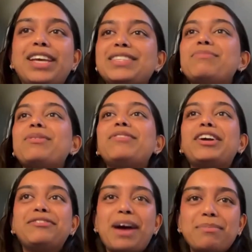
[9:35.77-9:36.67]
because I'm a
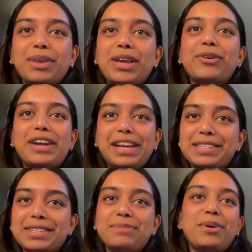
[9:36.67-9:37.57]
very family
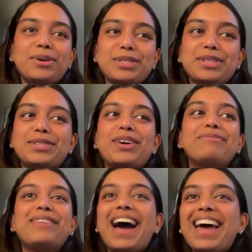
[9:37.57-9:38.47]
oriented person,
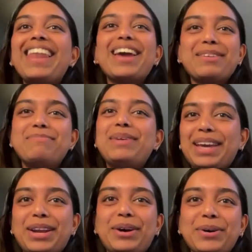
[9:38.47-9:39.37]
so I like
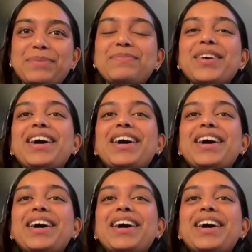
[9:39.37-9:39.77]
being at home.